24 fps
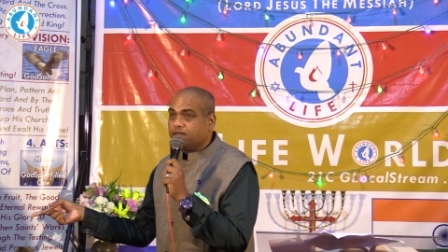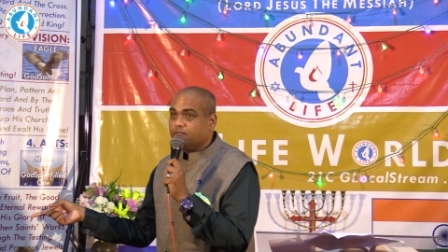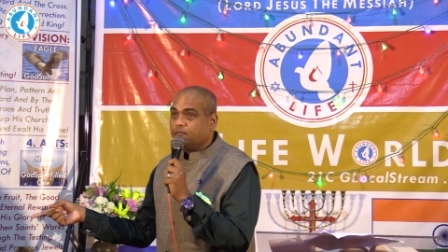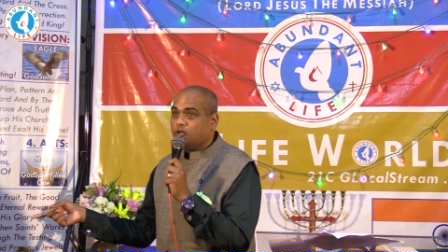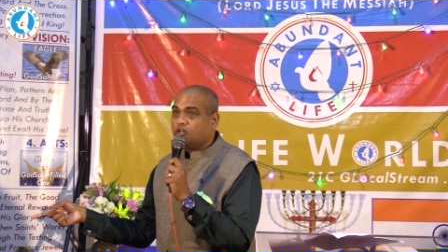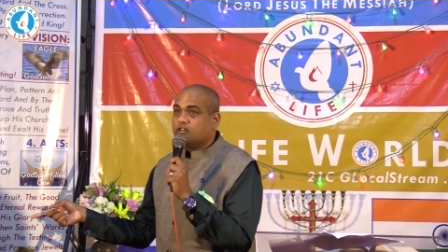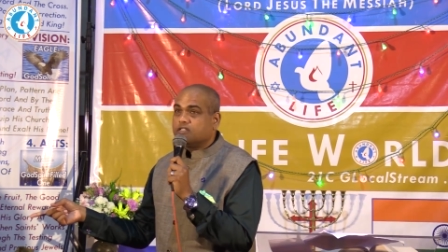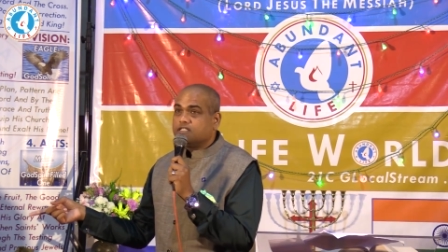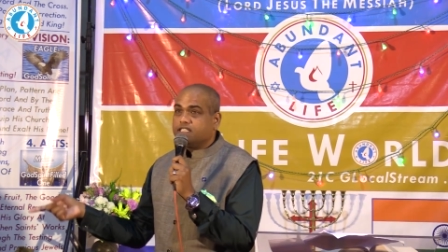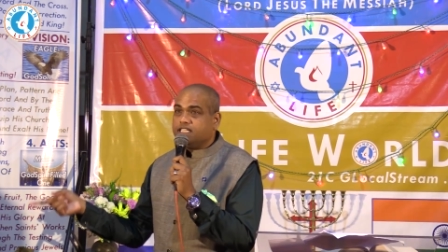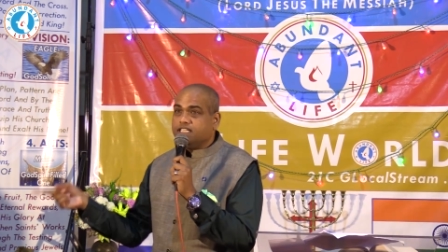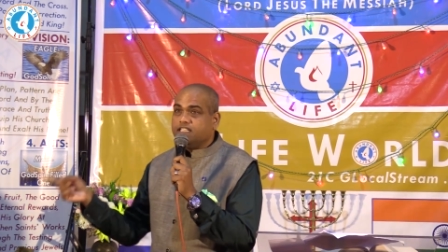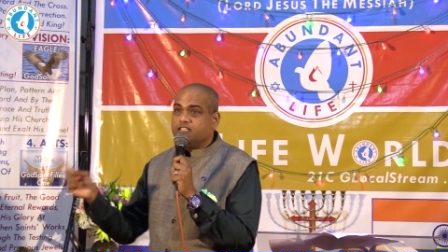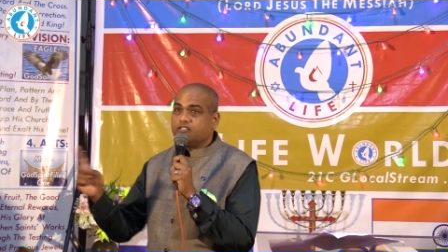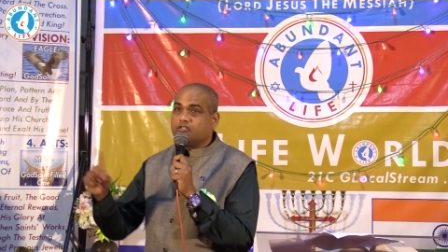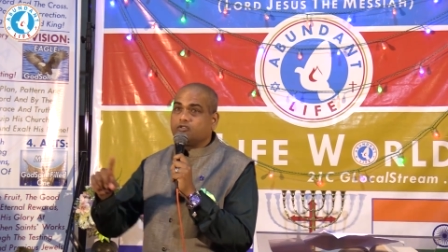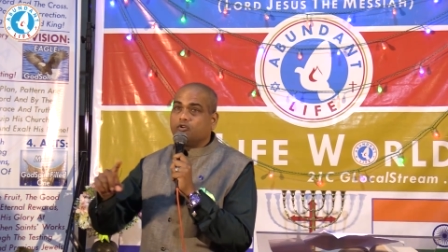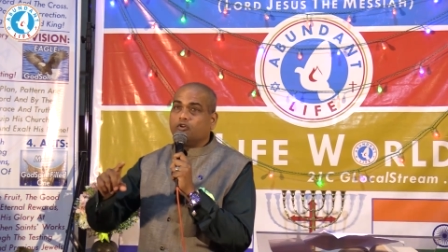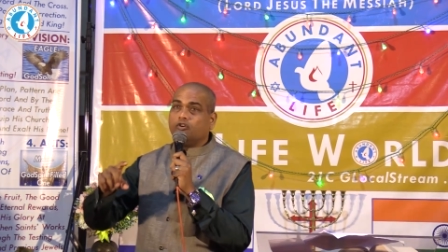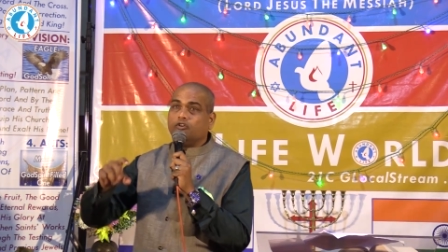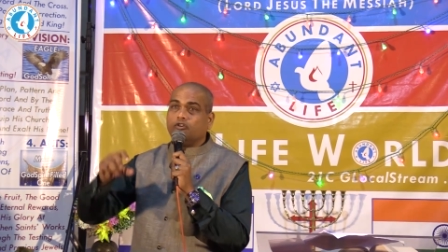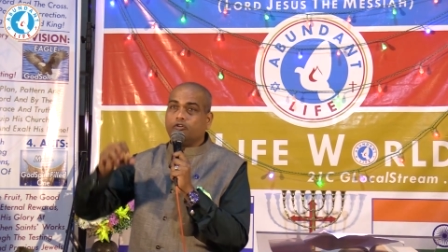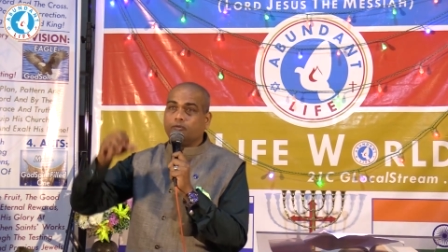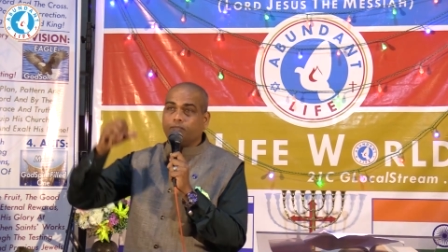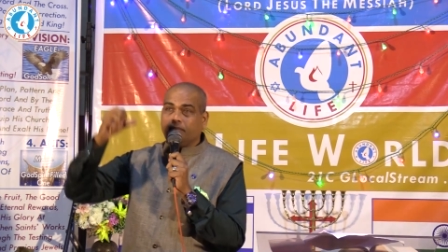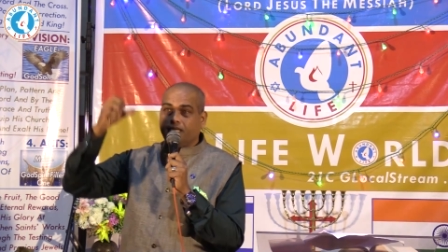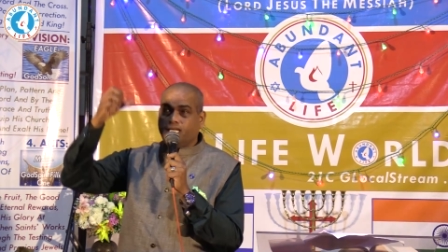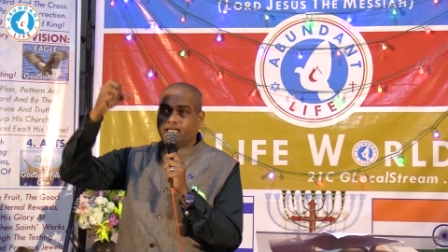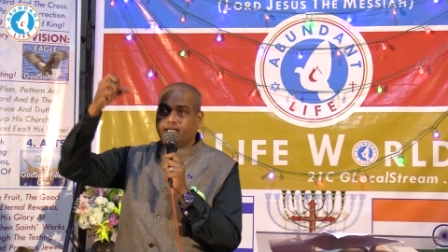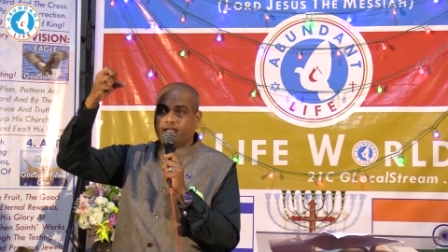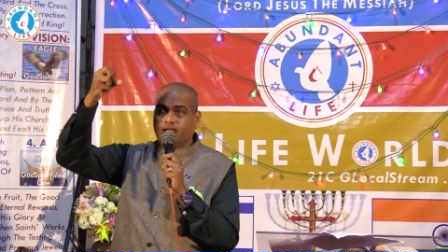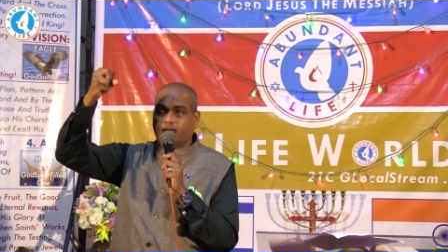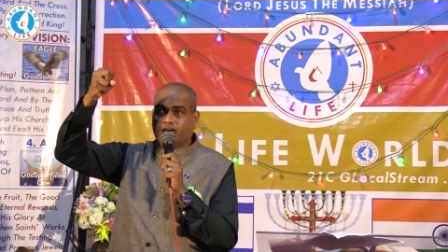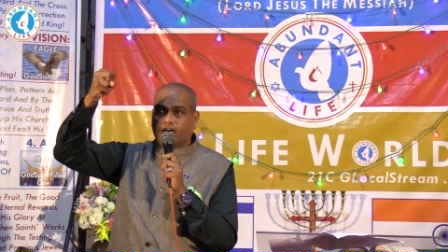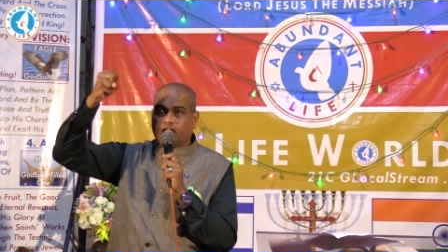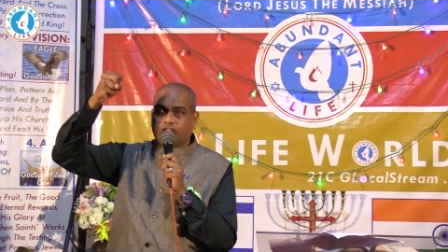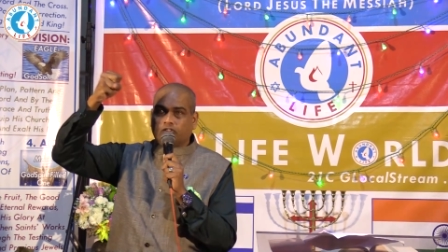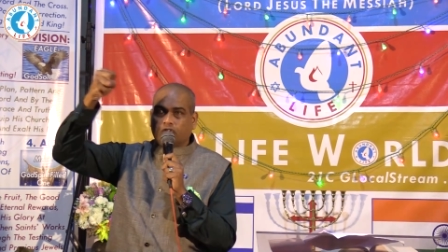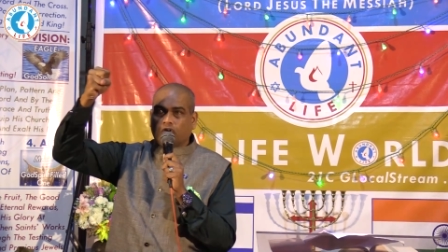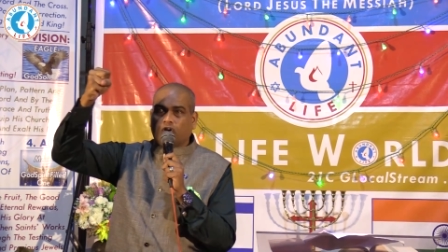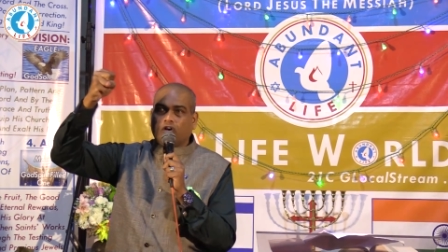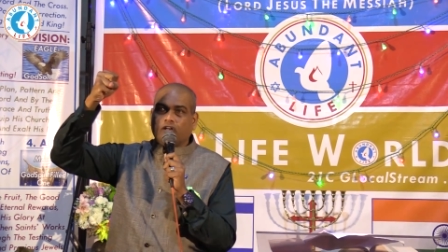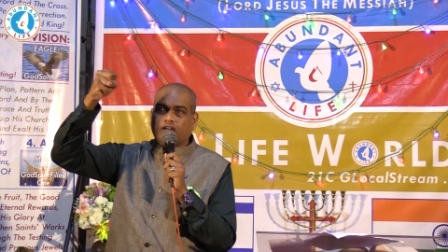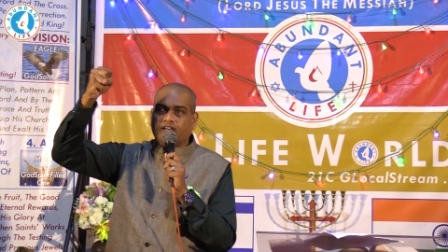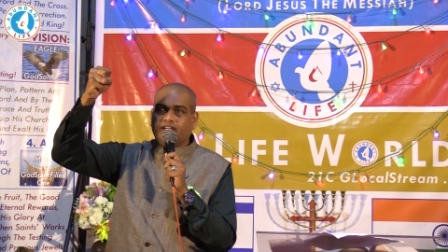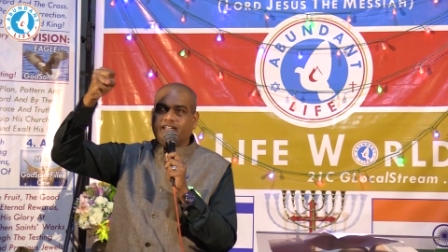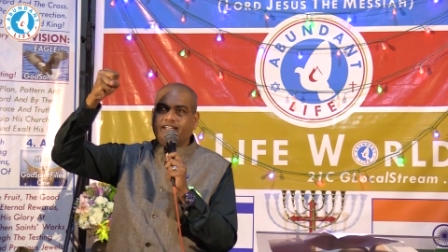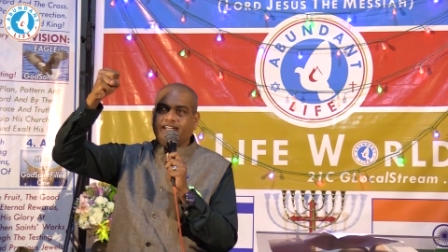because he is going to be
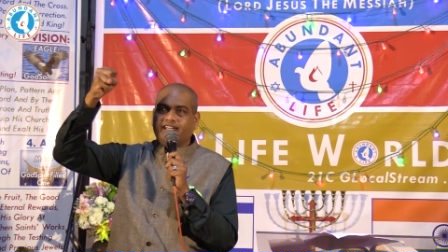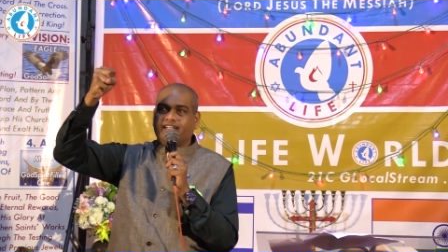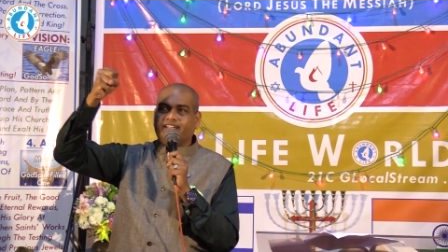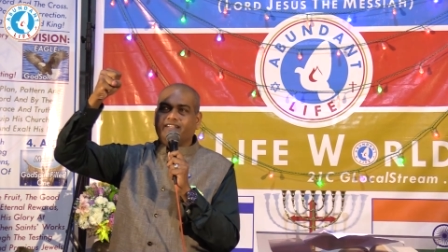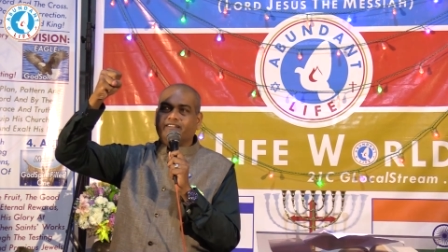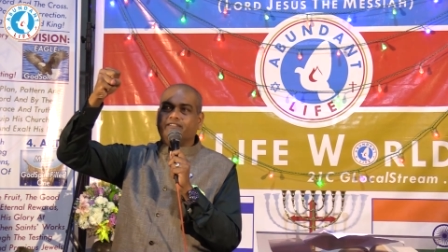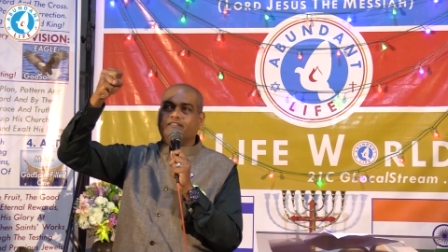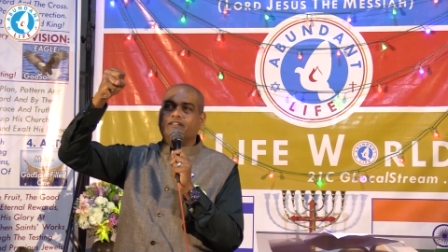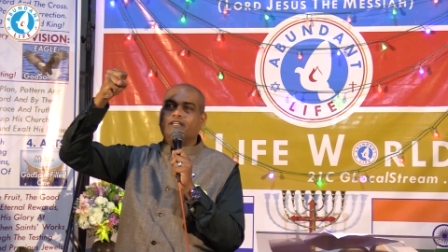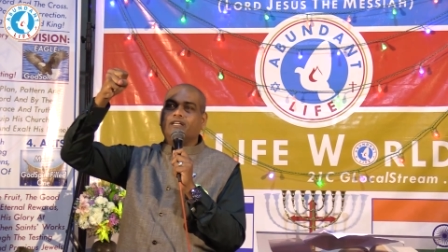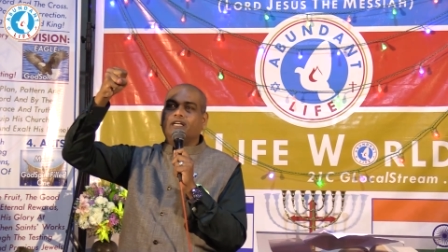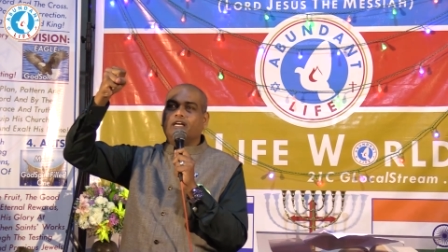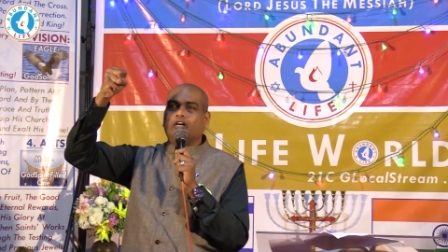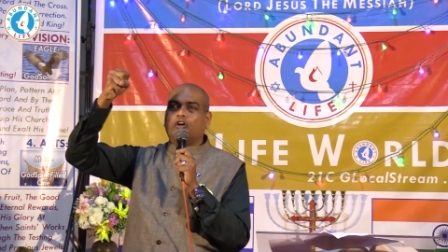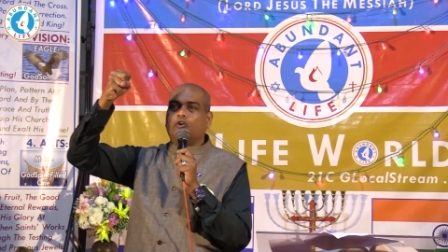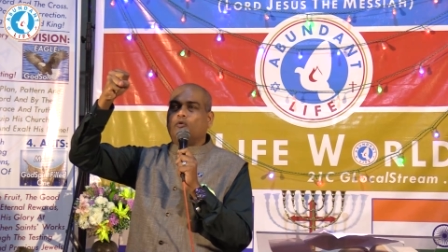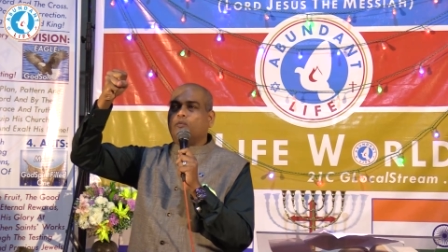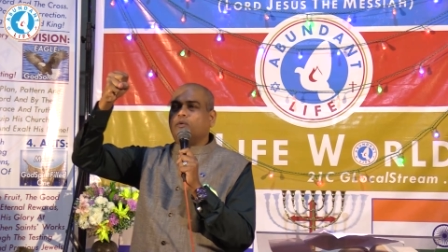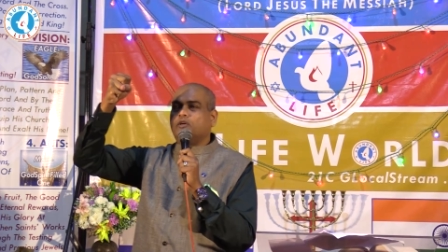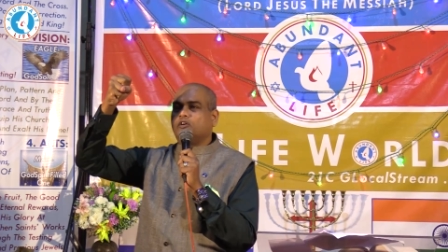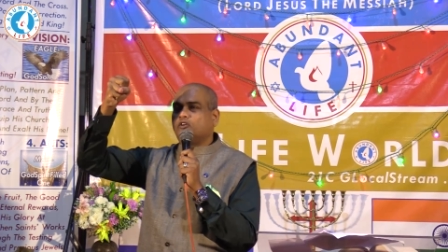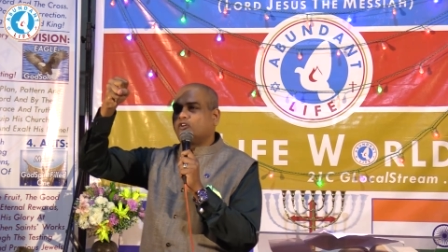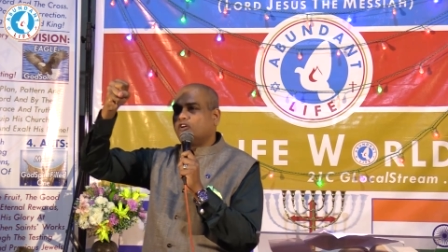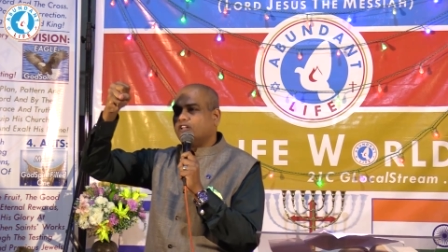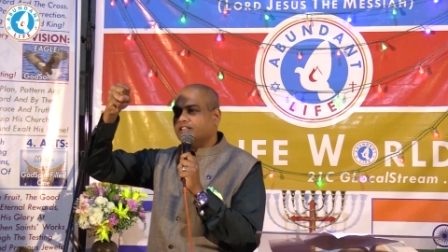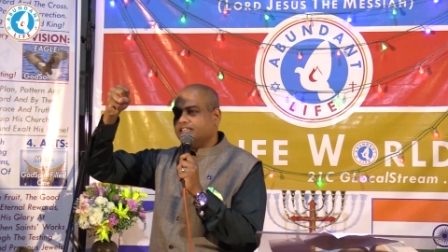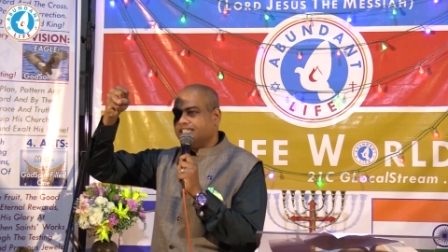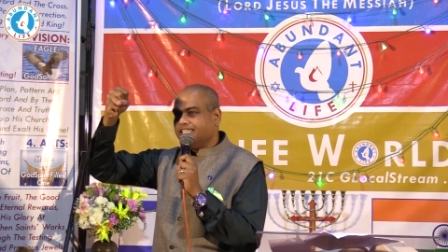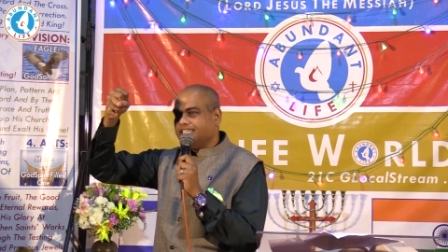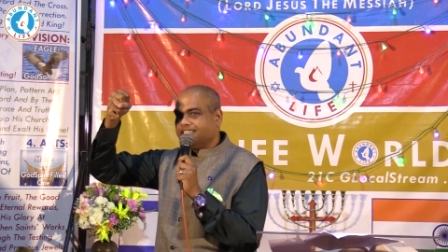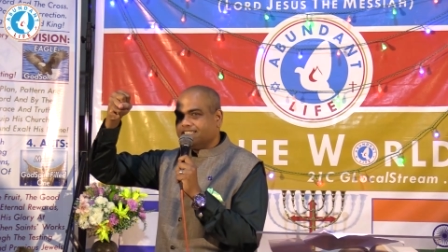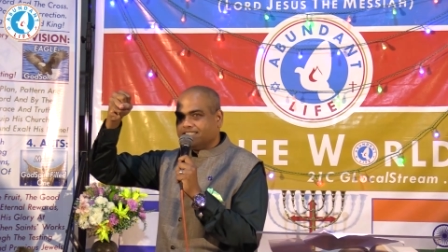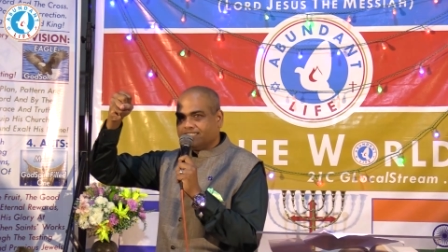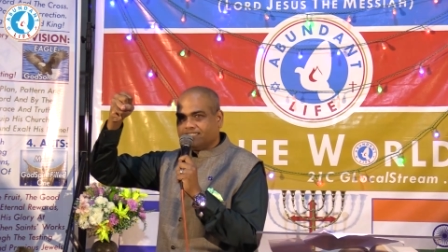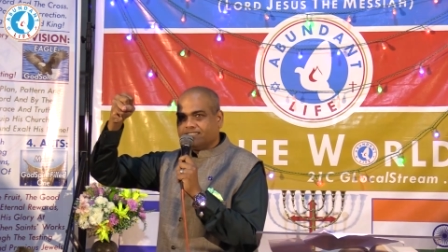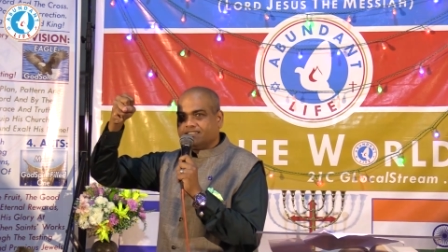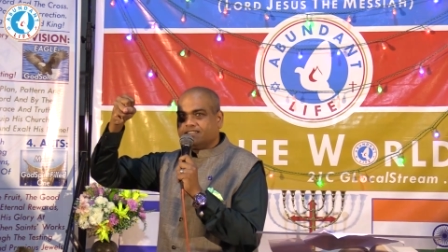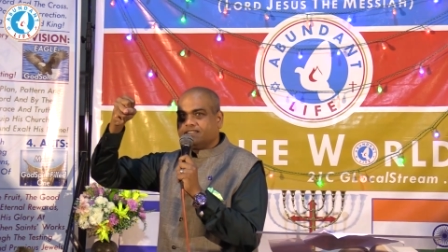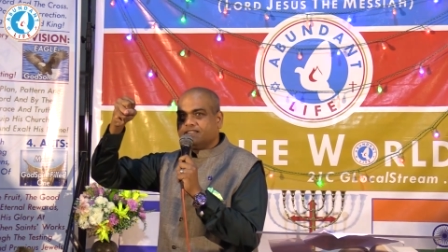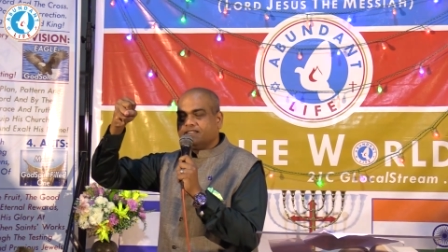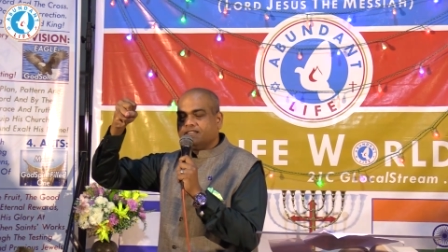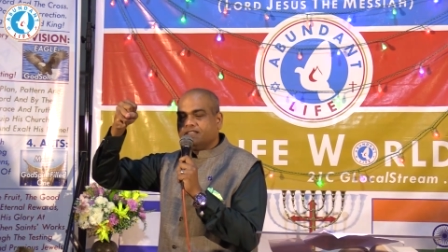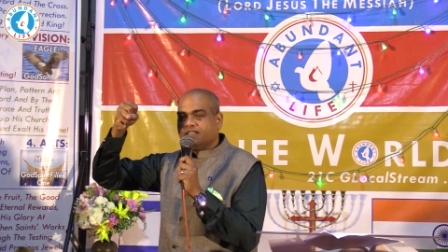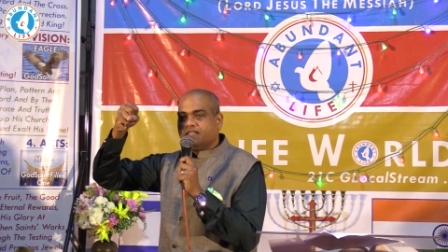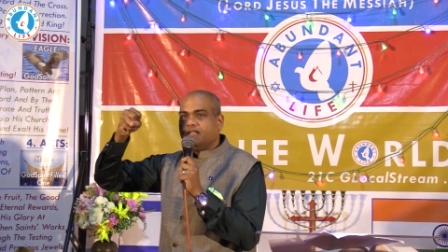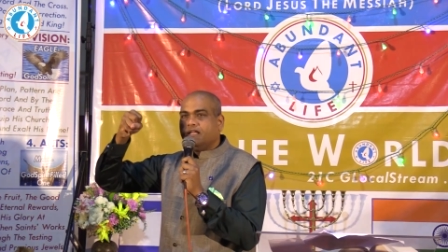authoritative over all the earth.